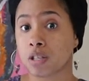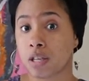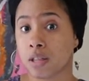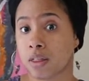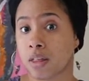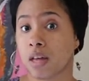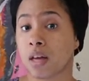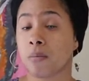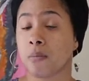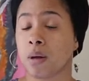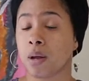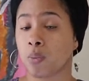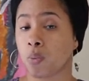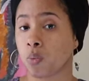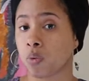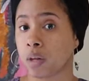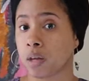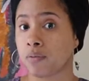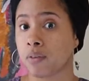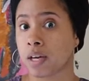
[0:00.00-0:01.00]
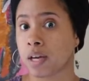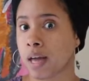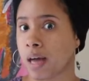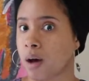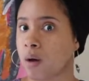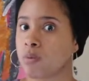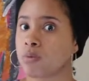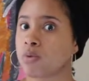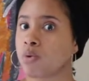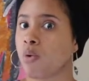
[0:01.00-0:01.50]
to them and living
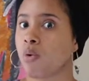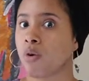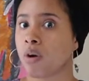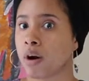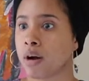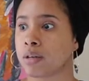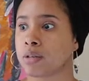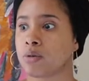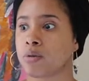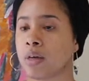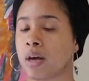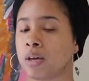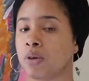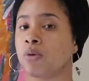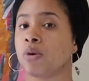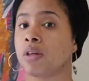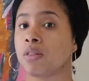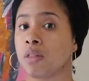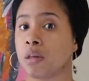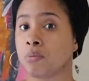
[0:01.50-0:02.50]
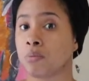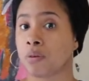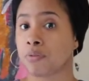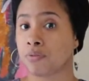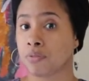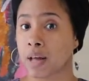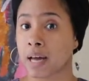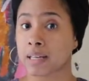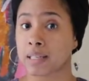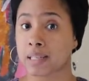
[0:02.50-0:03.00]
out Torah so that you can then
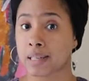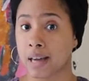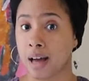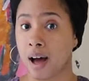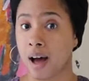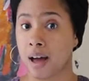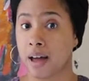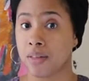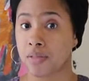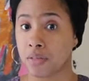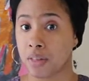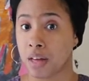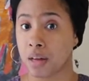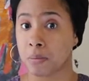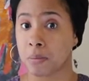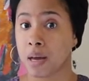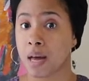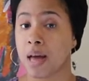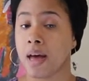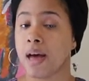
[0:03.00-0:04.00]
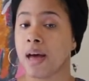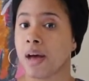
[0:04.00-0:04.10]
reflect Yah in them